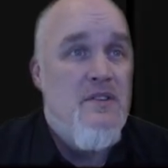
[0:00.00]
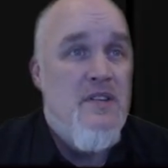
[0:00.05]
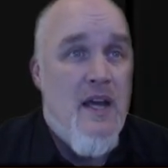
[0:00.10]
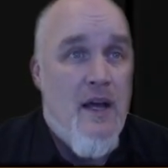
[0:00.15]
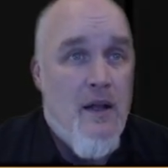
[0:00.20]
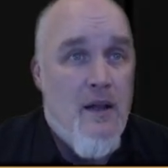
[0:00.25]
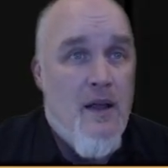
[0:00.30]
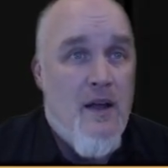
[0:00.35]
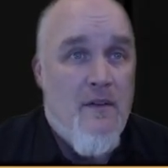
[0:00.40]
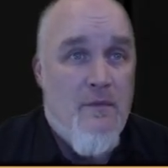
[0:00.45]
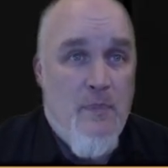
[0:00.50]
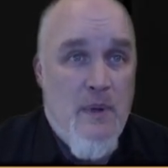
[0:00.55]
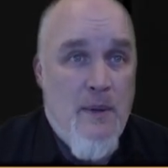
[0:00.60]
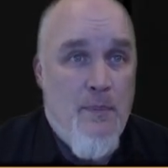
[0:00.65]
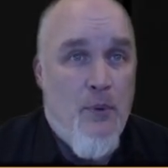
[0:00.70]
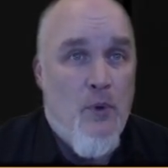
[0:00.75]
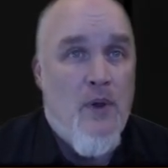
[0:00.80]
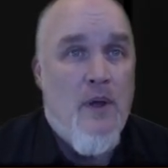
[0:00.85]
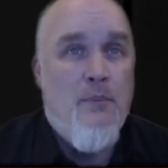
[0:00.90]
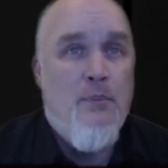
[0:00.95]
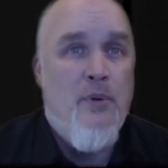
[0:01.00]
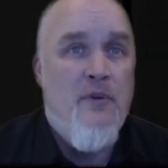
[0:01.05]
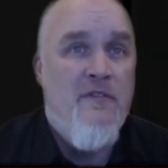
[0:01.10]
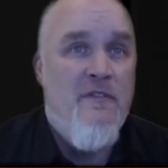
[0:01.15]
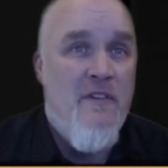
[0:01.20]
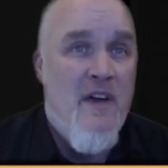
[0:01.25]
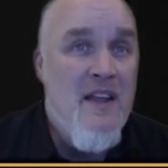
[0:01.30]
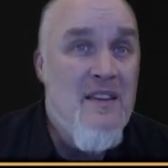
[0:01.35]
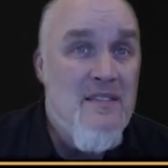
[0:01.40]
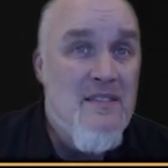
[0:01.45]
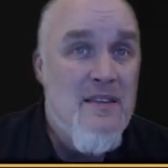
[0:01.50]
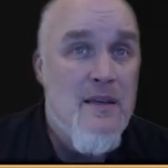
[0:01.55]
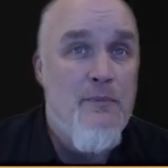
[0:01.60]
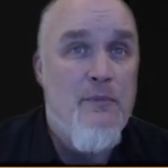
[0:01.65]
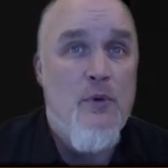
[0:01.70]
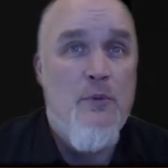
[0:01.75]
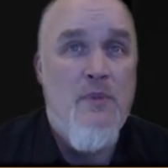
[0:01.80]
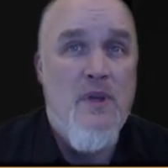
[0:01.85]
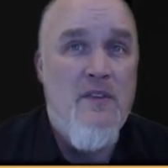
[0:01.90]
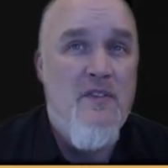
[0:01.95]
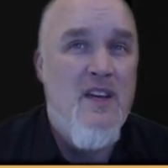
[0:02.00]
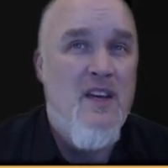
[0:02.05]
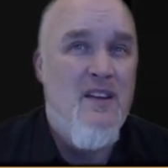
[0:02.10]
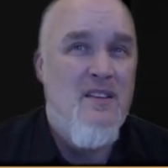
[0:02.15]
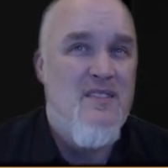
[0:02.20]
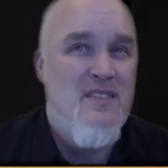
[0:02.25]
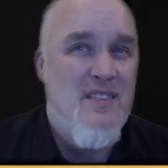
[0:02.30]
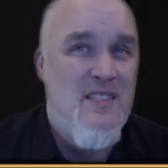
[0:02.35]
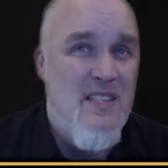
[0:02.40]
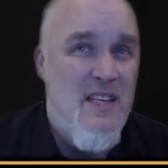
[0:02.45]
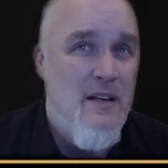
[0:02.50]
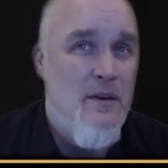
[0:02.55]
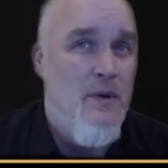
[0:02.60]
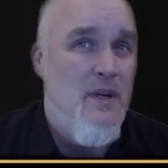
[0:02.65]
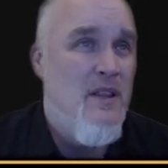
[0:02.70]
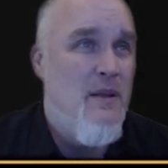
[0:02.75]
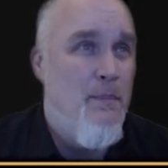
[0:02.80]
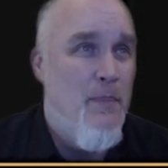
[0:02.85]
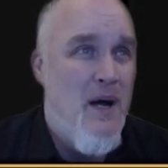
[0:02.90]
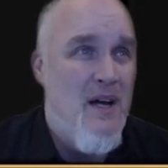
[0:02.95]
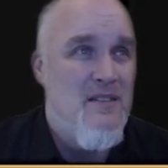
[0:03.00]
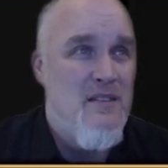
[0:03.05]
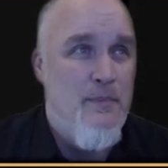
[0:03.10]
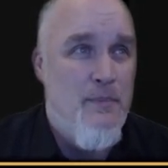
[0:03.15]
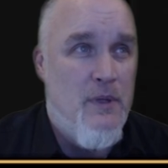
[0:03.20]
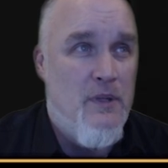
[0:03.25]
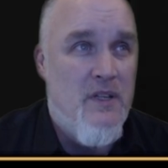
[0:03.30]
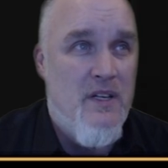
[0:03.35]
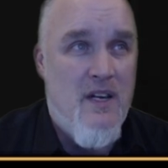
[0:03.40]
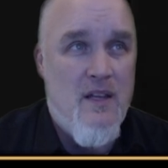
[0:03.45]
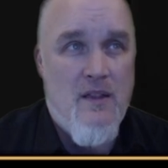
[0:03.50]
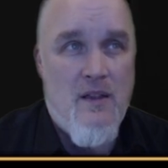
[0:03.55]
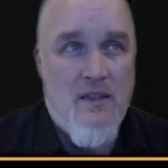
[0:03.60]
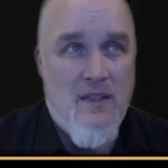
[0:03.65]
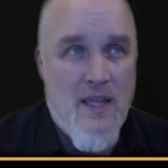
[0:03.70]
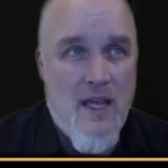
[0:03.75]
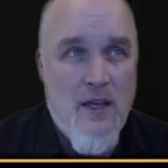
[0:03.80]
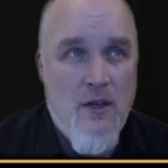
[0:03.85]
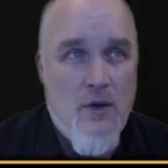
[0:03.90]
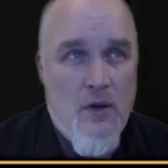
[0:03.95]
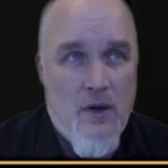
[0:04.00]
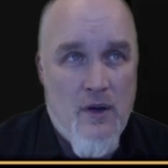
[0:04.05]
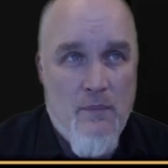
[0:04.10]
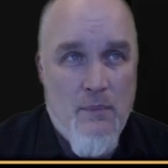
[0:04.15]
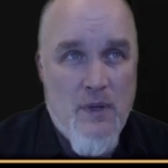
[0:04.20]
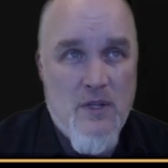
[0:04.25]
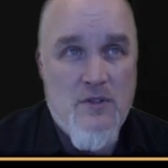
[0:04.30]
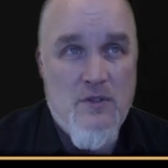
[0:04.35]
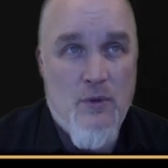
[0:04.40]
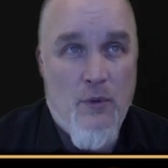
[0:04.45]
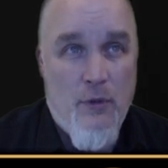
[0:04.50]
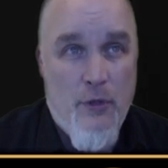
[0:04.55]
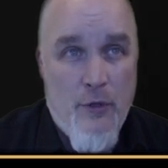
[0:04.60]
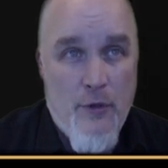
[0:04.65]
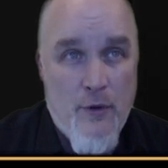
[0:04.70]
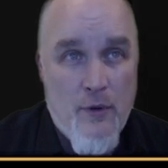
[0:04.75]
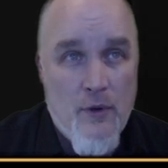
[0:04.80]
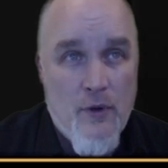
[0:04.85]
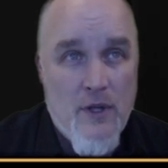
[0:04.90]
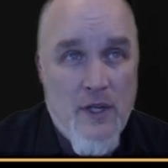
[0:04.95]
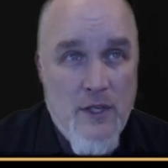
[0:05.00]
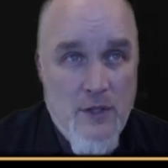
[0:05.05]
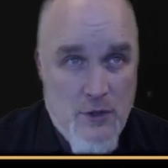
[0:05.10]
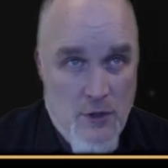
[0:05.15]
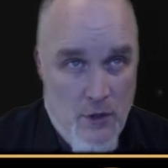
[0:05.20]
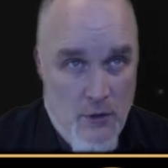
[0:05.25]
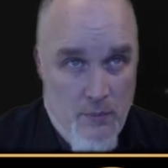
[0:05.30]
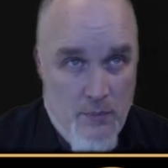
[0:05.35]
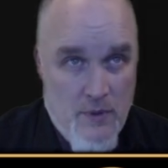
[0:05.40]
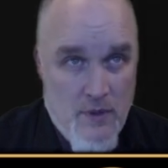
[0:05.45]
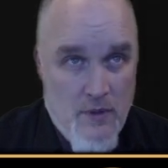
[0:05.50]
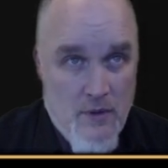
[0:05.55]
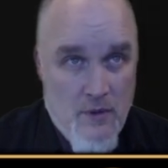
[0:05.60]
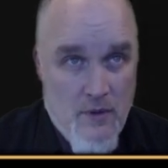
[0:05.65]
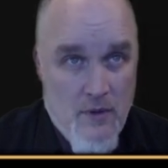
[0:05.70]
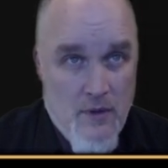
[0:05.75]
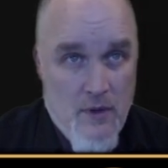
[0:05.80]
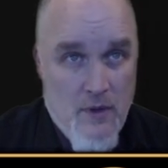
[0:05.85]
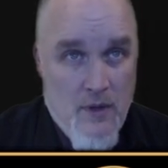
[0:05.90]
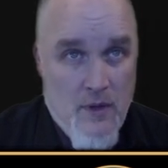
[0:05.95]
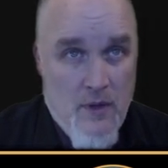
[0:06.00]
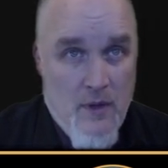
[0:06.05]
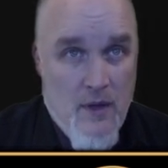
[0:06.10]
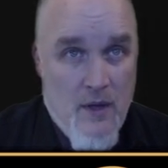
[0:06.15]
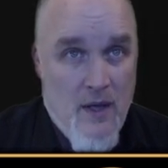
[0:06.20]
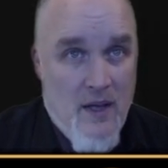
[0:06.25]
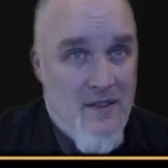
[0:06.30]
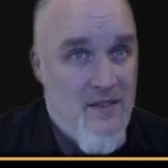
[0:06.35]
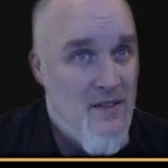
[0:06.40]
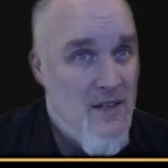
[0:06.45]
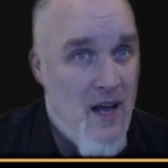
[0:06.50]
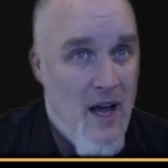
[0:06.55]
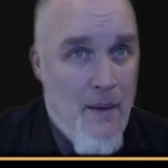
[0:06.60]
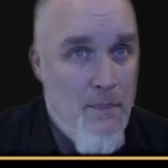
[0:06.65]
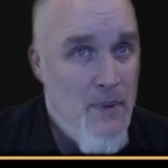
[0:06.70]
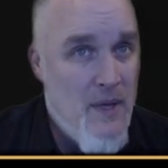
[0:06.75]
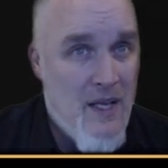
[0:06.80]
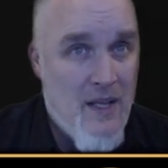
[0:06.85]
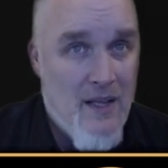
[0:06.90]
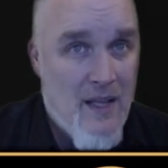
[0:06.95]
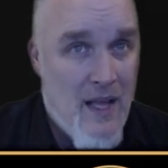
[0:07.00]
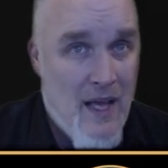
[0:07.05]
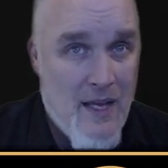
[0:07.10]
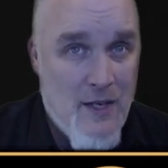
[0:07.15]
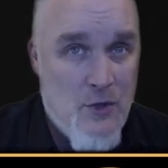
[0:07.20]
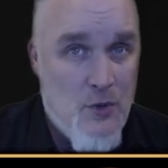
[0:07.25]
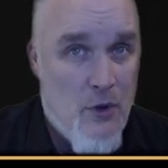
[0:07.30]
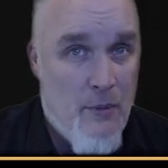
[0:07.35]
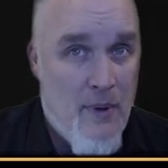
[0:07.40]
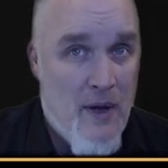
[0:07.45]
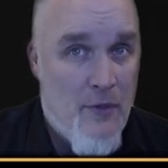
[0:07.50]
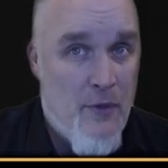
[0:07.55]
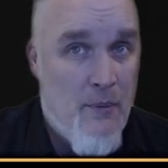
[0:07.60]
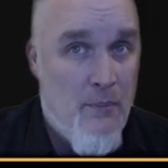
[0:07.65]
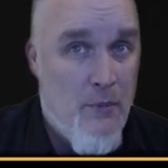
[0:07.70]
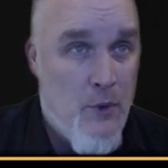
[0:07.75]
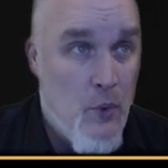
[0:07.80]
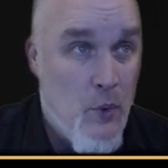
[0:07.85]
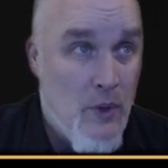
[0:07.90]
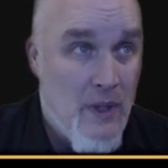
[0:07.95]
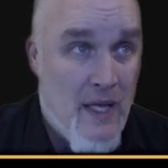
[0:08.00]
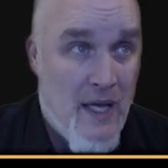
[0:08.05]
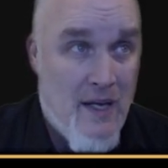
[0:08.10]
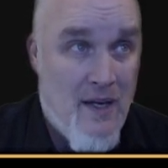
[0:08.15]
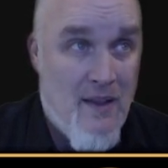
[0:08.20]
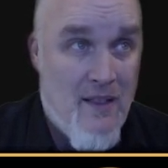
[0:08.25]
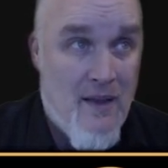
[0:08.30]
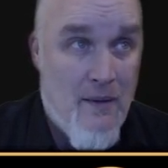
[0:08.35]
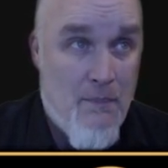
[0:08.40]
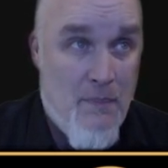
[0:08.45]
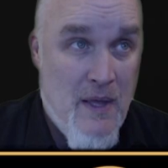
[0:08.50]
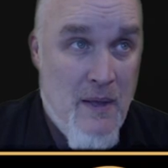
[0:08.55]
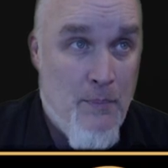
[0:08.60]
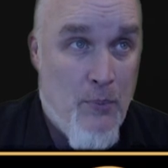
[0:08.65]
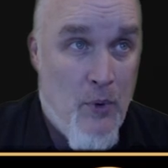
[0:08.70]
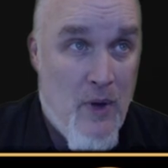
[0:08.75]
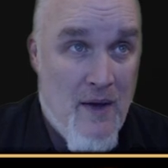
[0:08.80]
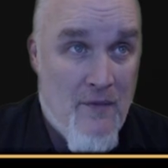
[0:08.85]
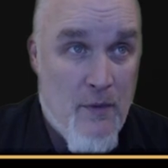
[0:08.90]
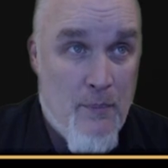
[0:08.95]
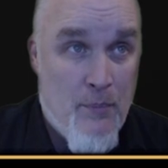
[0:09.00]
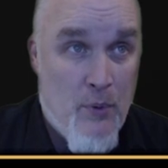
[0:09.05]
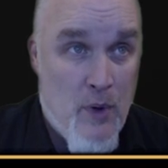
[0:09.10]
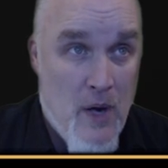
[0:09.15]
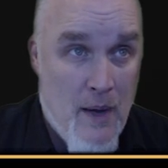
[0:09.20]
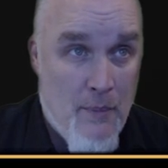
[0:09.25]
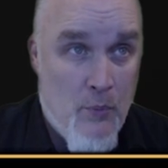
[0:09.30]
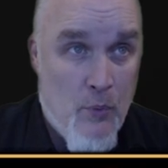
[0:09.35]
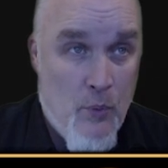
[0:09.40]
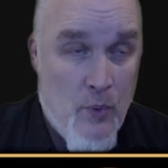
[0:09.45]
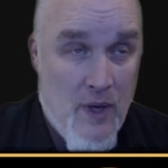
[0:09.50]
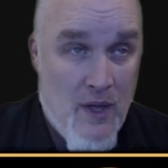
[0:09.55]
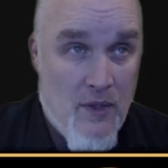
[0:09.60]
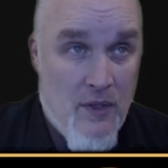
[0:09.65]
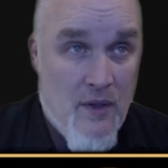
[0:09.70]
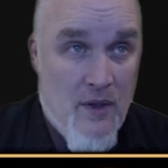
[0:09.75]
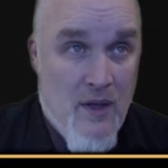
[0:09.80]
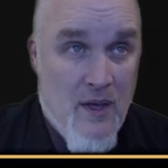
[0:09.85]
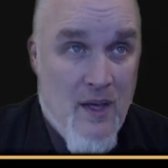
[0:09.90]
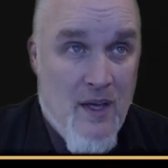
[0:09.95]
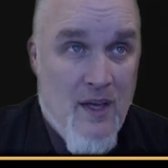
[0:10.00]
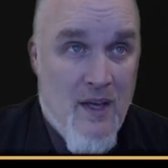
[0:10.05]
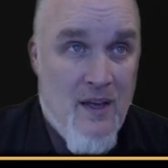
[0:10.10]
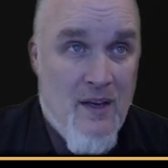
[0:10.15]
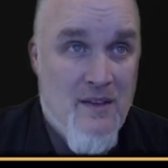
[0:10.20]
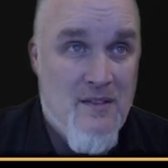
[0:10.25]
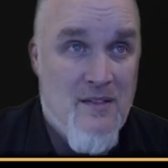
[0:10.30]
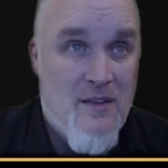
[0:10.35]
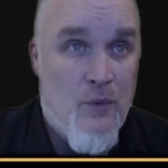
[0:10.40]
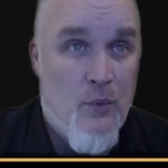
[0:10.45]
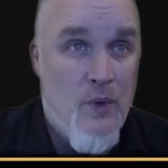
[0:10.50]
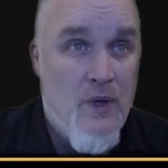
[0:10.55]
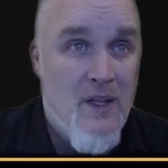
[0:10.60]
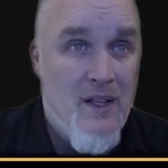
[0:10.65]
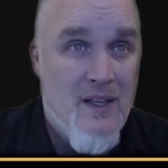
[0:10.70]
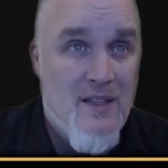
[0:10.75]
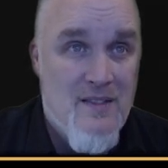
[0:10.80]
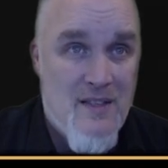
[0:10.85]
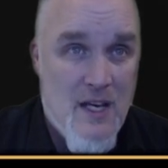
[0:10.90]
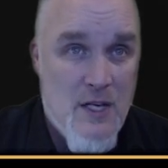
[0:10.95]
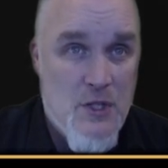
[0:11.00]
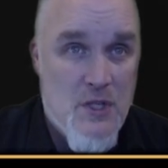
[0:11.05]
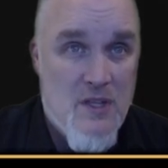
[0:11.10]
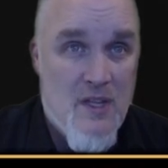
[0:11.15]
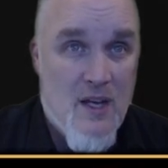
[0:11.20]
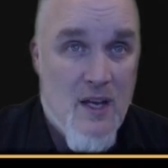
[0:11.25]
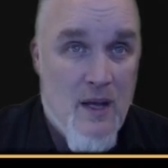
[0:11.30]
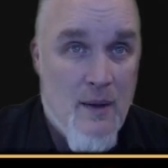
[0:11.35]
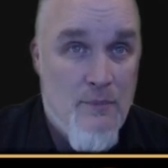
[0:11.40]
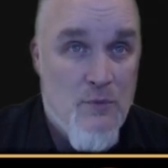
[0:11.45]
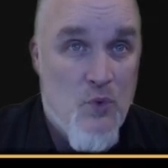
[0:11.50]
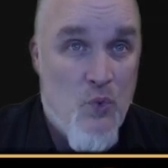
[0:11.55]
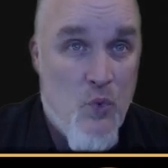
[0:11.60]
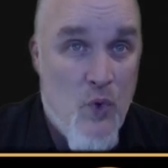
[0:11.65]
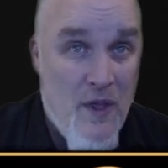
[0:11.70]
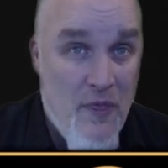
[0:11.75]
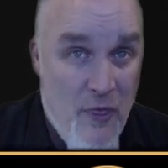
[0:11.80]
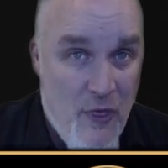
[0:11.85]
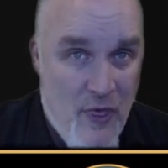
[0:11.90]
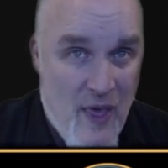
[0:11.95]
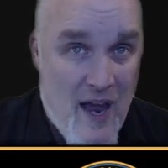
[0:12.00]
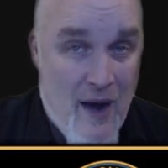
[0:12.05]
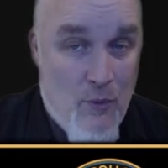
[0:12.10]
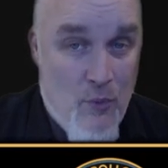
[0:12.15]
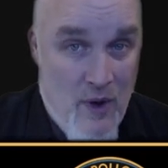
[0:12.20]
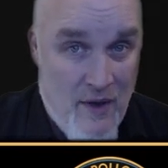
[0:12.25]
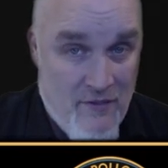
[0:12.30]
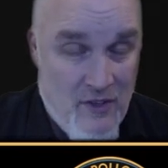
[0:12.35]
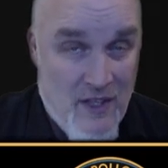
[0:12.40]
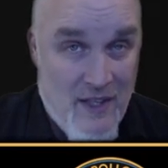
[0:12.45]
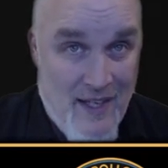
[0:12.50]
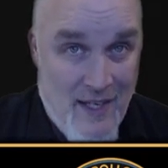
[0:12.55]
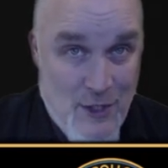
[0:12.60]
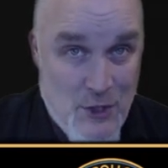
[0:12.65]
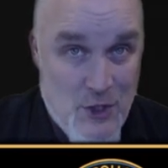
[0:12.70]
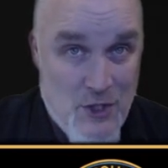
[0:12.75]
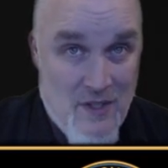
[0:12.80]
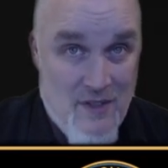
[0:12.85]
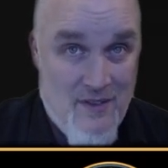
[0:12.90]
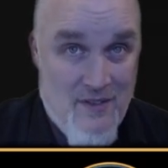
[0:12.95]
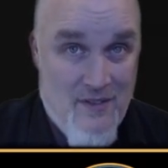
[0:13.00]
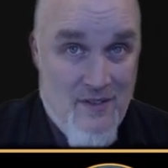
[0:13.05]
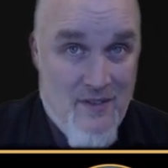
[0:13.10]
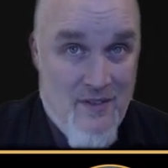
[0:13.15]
the hell out of people and prevents them from even considering the possibility that they could have been so thoroughly duped. It's not being lied to about the moon landing that people have a problem with. It is the realization that comes with that revelation.